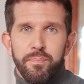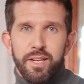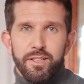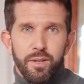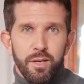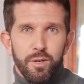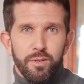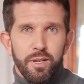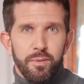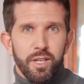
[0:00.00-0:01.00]
This level
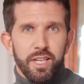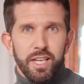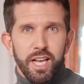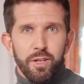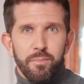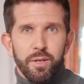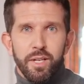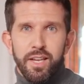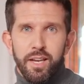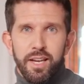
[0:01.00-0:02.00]
of community
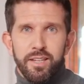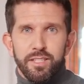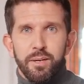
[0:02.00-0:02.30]
accountability is